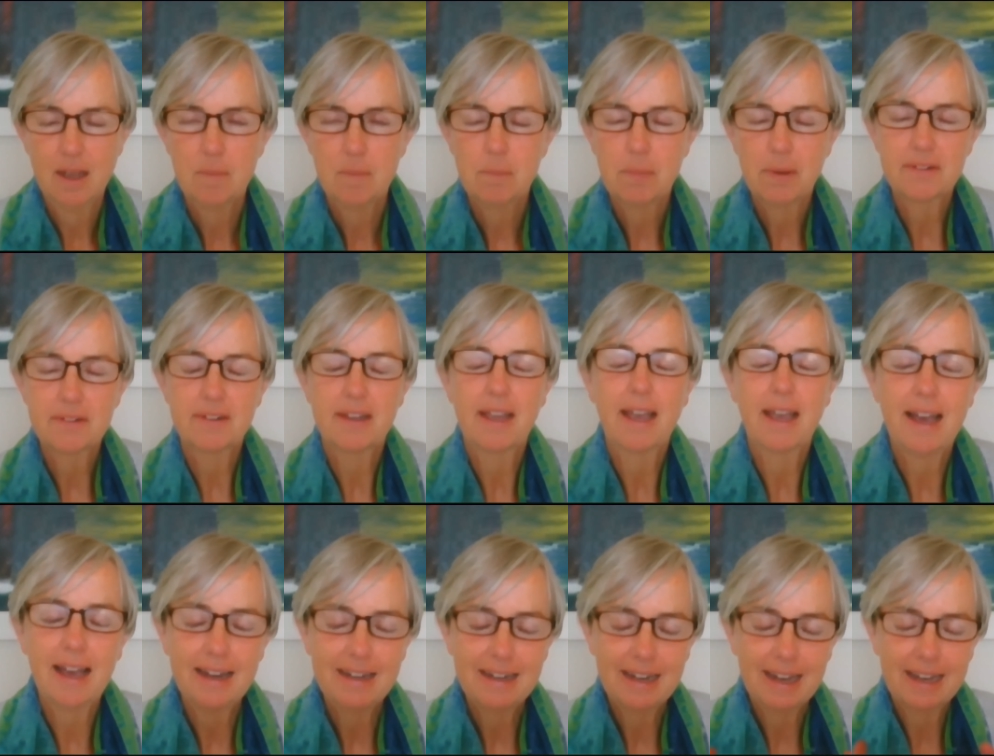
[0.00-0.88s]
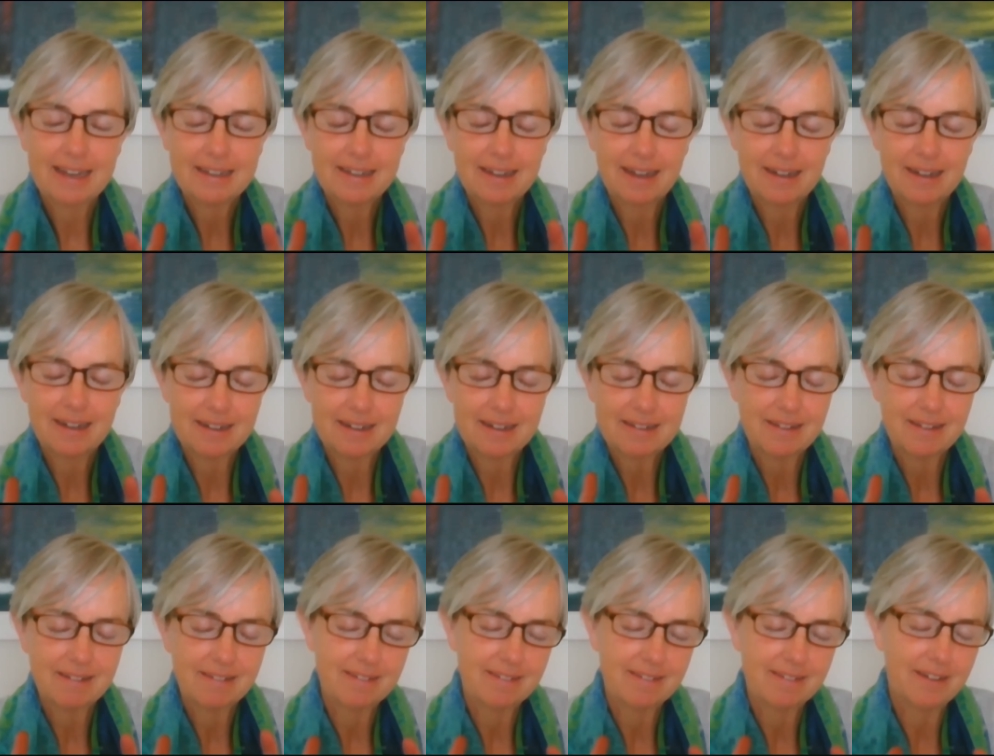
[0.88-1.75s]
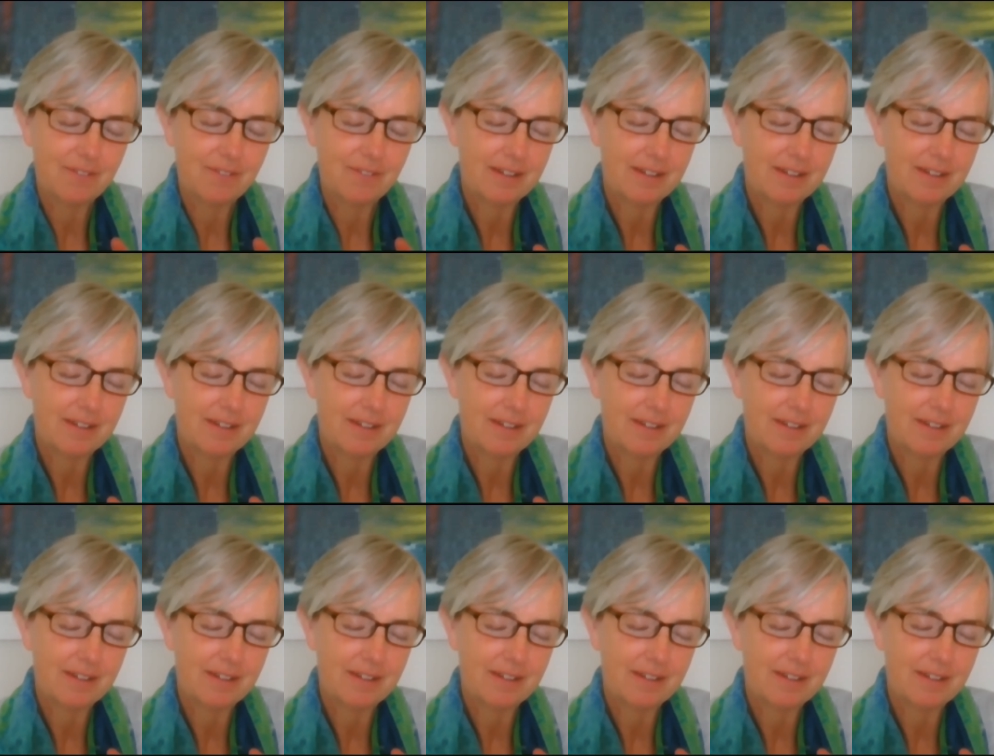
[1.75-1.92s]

But yeah, I like this, Steve.